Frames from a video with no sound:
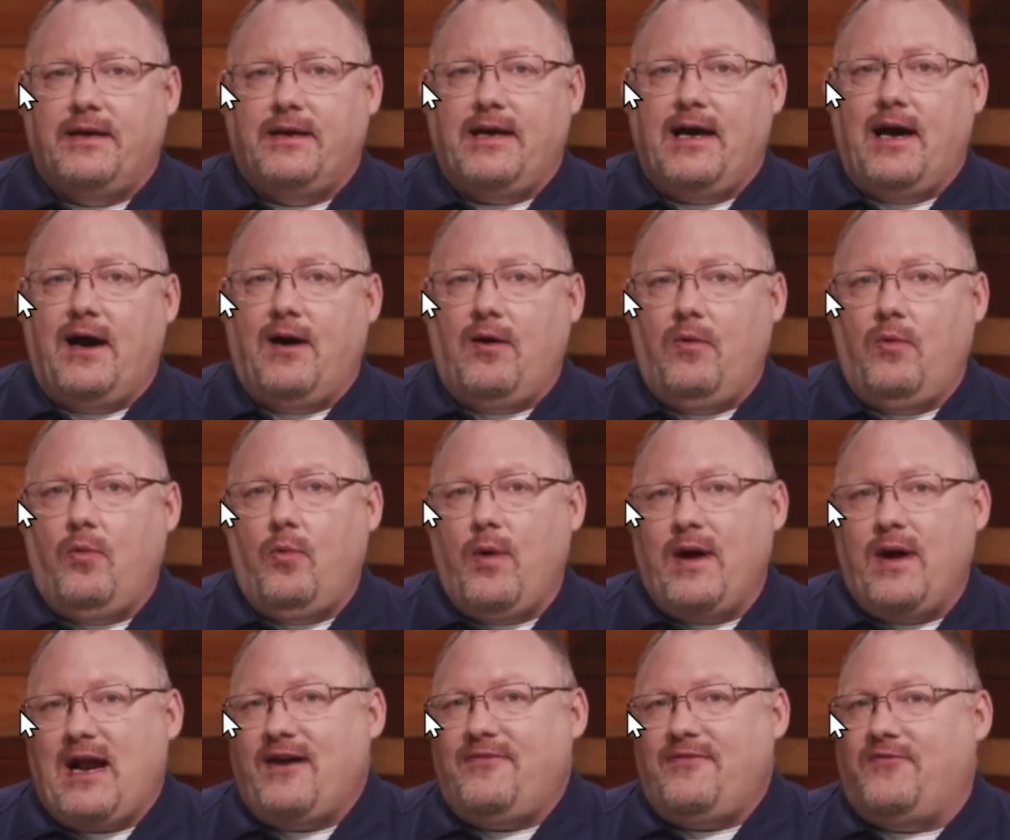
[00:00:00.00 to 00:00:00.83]
Now,
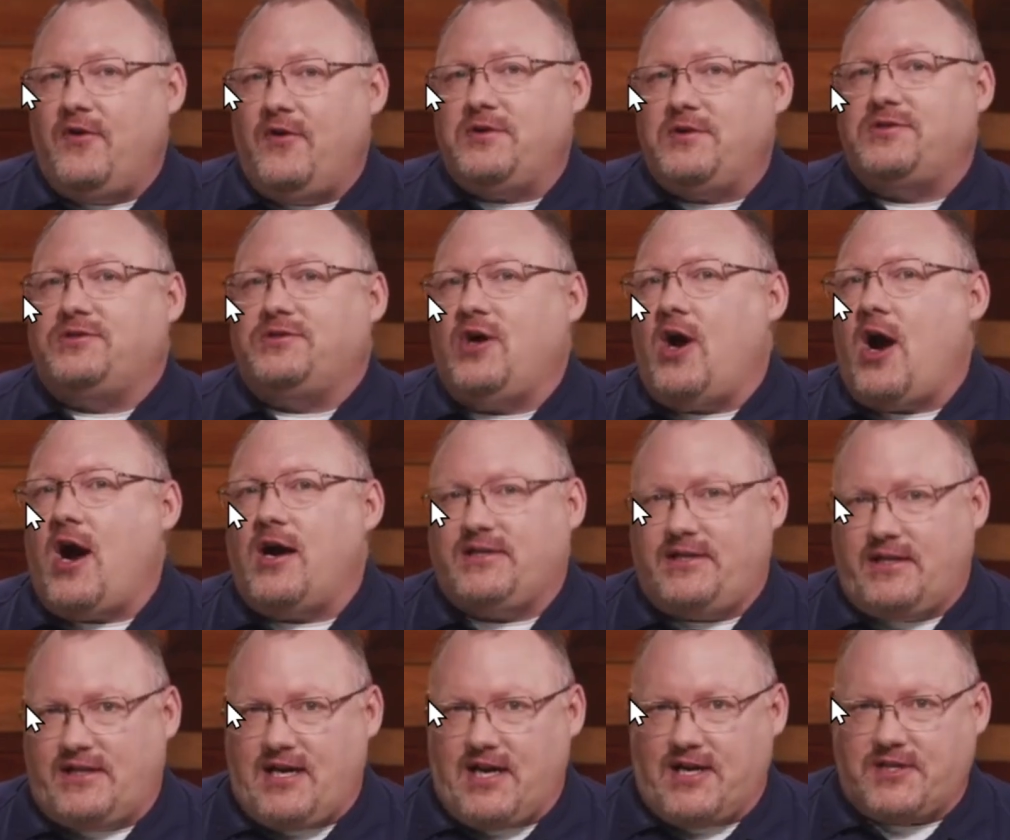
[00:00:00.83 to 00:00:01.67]
when I first
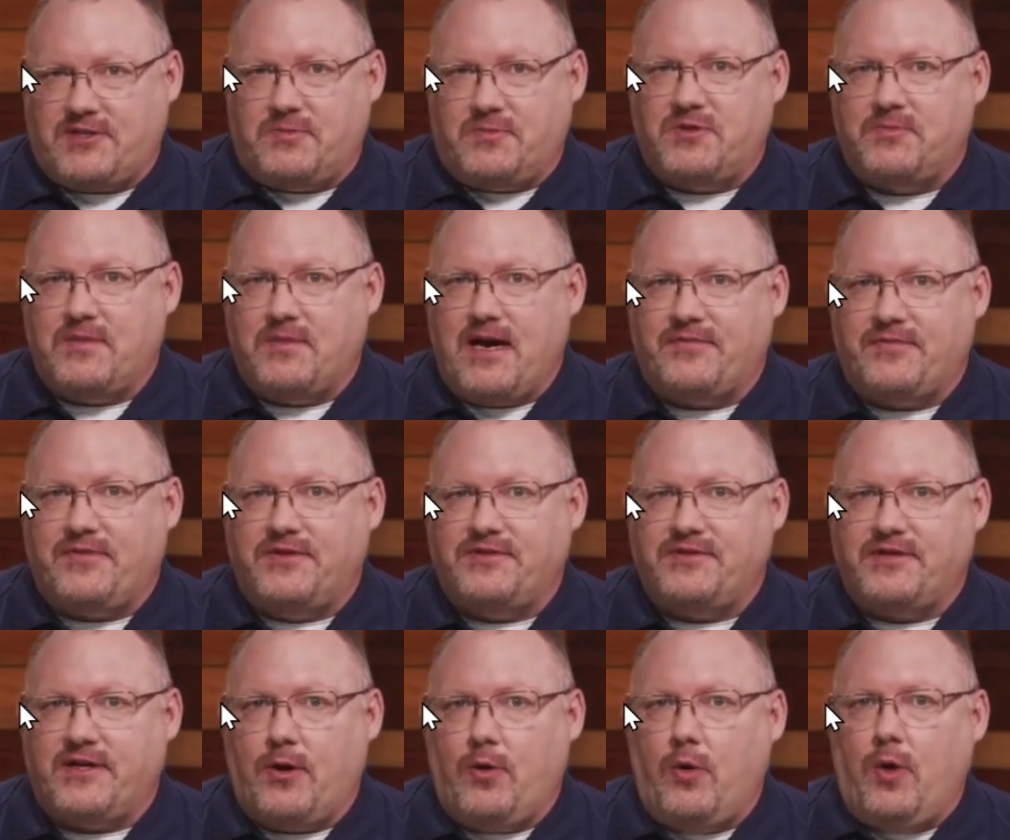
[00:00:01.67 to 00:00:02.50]
talk to customers about
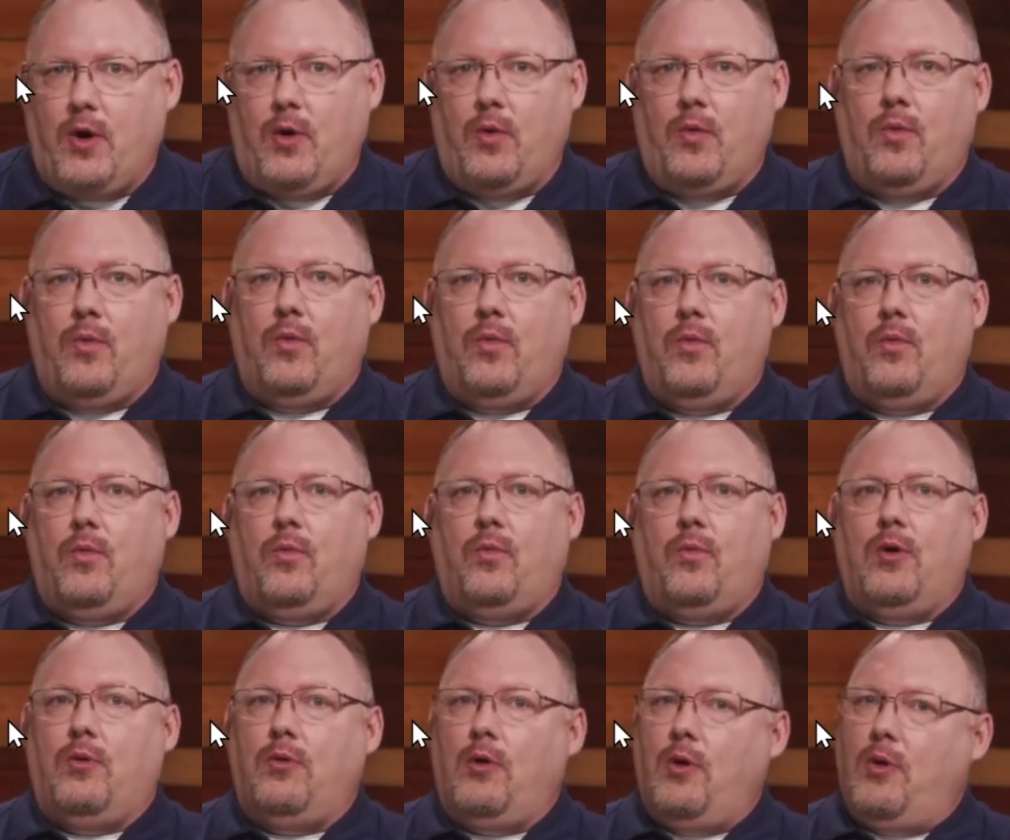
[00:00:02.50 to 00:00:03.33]
this, they go,
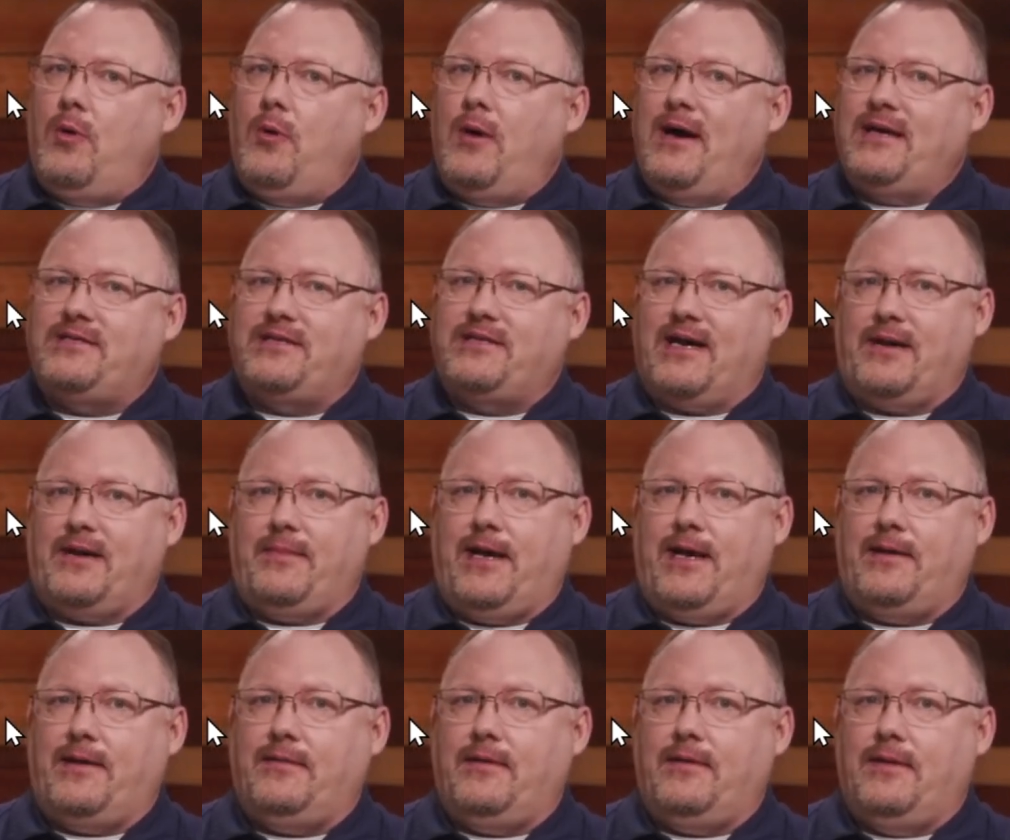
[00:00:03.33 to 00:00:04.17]
whoa, wait a second,
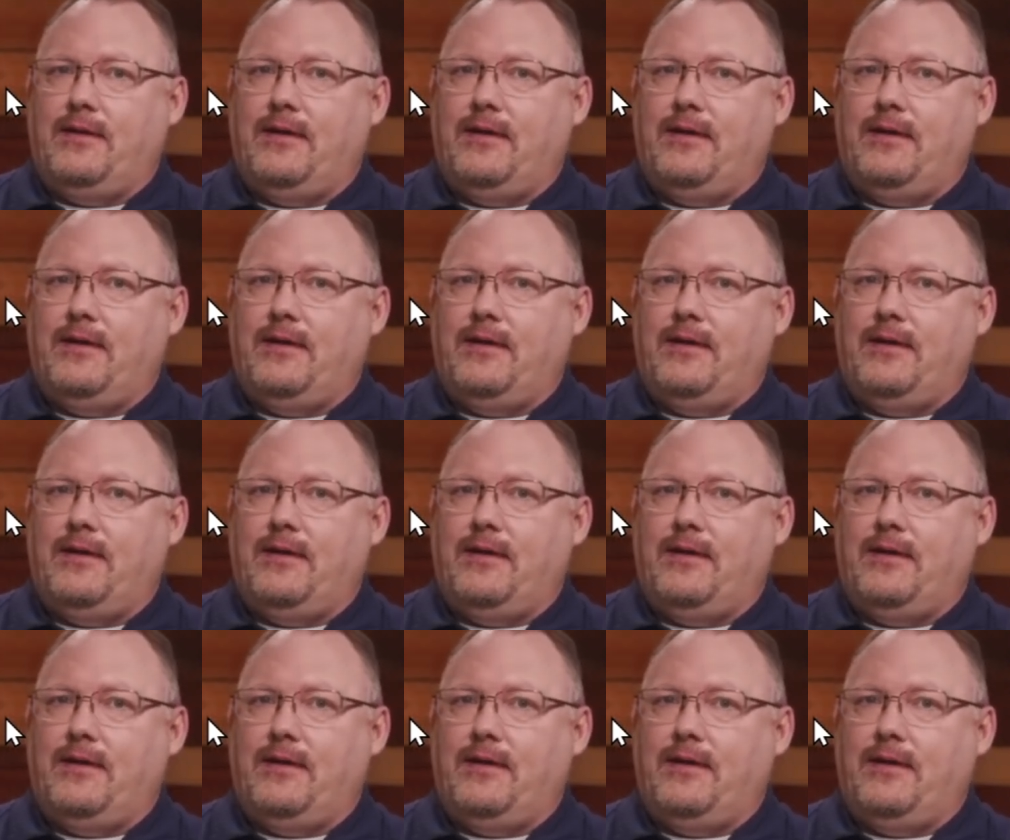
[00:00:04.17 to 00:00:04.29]
Matt.